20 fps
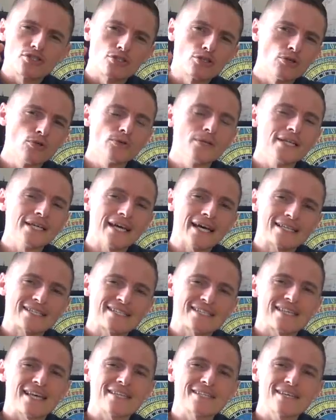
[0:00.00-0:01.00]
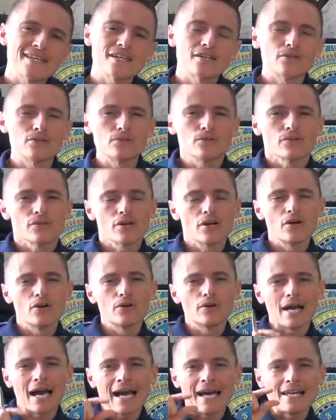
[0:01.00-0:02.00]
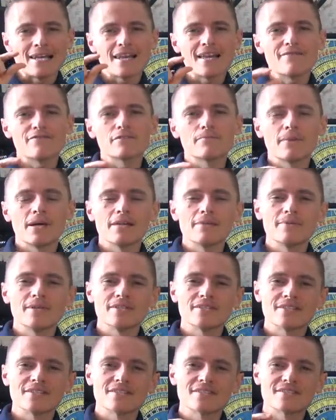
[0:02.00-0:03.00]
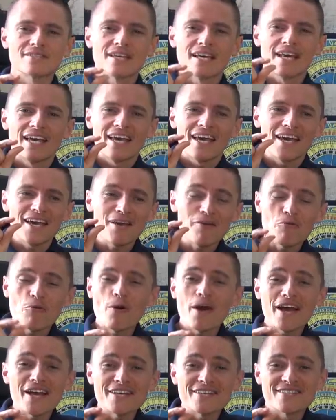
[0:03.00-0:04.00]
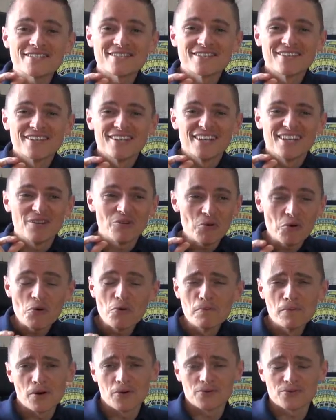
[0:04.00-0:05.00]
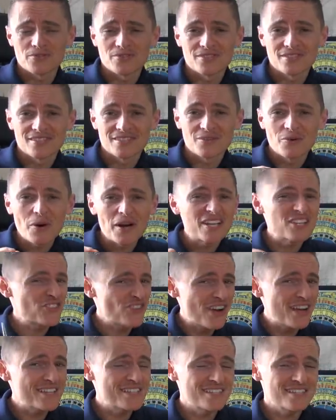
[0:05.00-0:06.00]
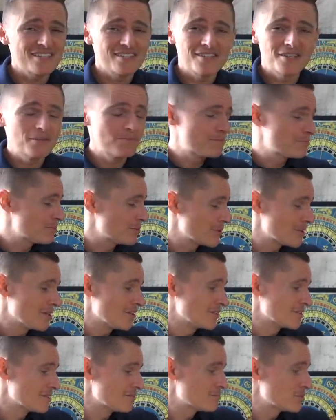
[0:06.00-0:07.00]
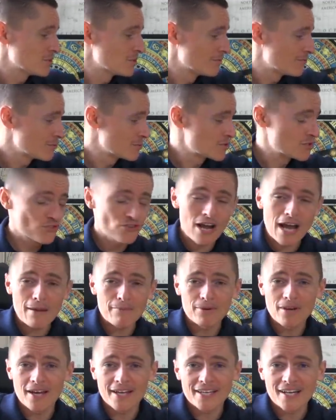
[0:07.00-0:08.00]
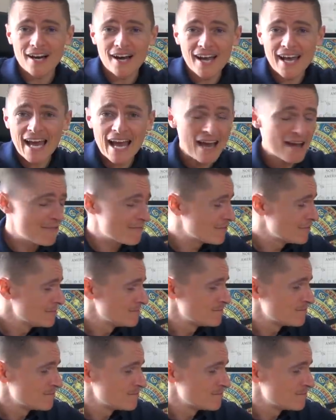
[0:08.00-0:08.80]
Thule aesthetic, although at 11 millimeters, it wears almost quite dressy. You could put it on a beautiful strap like I have,